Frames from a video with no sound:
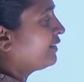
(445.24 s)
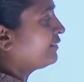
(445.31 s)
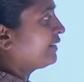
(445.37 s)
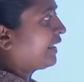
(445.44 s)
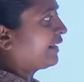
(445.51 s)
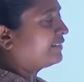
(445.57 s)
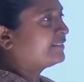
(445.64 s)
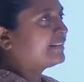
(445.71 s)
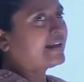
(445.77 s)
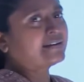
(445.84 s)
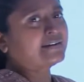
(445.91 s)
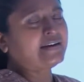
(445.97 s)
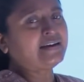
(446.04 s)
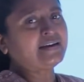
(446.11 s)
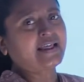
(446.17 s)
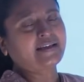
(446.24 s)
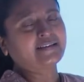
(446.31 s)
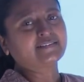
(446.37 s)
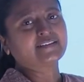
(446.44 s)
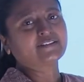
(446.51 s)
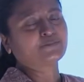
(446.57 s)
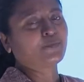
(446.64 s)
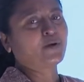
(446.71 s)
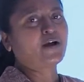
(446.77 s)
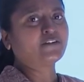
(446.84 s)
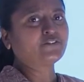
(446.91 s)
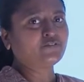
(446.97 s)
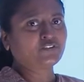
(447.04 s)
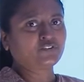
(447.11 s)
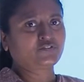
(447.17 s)
is exactly like the
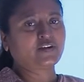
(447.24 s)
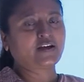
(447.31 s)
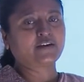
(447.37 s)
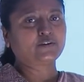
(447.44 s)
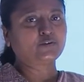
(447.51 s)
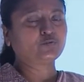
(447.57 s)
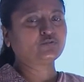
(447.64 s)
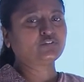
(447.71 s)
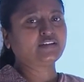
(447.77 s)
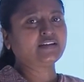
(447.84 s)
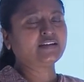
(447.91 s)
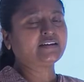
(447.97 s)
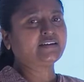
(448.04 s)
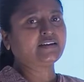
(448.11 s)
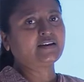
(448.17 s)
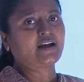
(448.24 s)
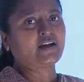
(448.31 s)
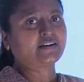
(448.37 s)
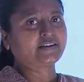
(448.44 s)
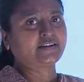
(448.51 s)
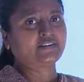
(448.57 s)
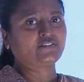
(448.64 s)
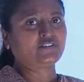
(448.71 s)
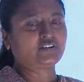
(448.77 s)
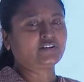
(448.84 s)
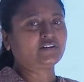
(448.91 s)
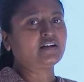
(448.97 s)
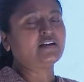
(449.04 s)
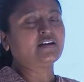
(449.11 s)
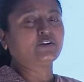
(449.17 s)
sponge which we are using it in our
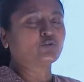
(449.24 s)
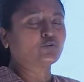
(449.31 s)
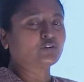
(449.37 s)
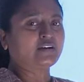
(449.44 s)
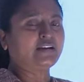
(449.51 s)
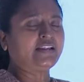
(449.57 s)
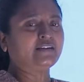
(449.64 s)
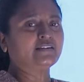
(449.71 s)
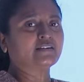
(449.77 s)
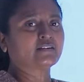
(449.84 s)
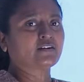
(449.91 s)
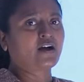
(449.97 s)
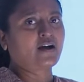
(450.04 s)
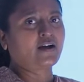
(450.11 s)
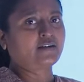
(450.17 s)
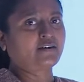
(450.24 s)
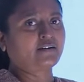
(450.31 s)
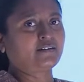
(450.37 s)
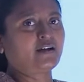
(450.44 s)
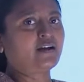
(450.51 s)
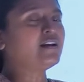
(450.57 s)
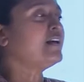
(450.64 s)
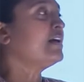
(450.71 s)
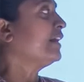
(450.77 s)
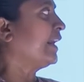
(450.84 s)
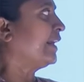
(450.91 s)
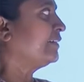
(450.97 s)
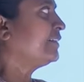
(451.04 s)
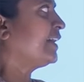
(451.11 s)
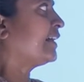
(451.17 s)
kitchen to clean the car and all
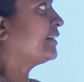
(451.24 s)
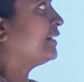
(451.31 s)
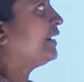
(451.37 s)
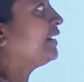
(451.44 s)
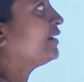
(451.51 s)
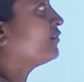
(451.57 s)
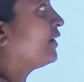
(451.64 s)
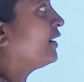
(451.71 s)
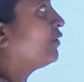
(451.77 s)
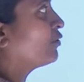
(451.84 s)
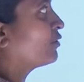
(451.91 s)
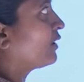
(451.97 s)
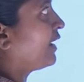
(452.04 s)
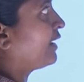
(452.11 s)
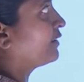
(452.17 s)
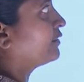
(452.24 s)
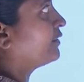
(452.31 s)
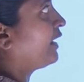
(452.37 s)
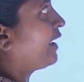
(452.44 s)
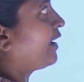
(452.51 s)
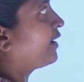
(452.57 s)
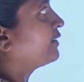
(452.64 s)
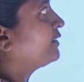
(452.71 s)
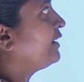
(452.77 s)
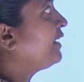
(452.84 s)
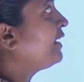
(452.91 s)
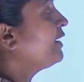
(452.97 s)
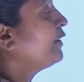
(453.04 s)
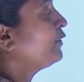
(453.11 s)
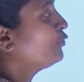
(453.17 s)
exactly it will look like they are the
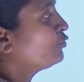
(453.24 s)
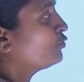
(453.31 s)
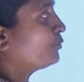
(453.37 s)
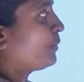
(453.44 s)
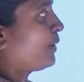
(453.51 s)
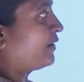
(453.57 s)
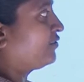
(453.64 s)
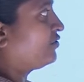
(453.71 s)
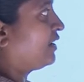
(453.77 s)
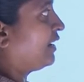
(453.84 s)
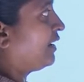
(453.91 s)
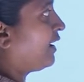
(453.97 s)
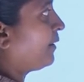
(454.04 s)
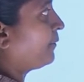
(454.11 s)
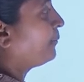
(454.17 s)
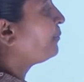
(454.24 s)
Euspongilla.